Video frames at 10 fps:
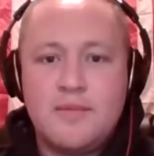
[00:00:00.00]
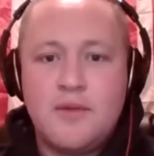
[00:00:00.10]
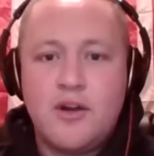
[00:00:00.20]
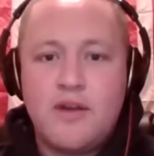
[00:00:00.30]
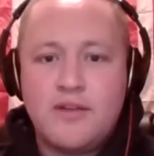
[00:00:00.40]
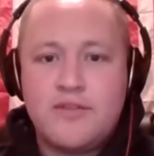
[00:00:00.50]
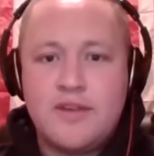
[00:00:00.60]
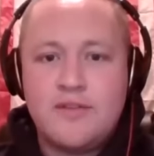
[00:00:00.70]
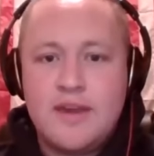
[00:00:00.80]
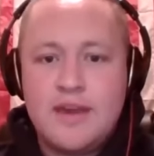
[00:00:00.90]
Mark Rogers
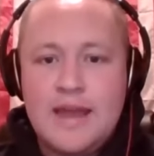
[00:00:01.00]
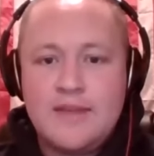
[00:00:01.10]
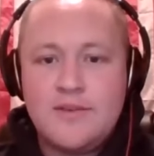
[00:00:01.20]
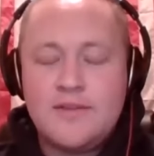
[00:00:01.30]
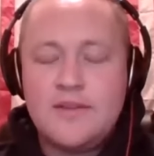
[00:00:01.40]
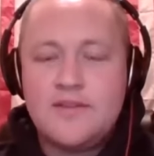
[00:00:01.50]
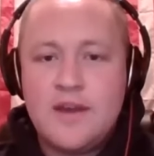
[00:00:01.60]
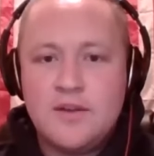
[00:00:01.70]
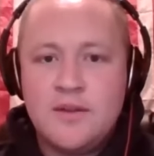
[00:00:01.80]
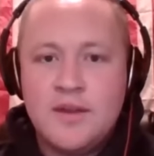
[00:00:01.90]
TV ACC
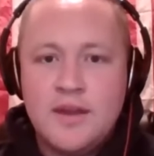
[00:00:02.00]
channel.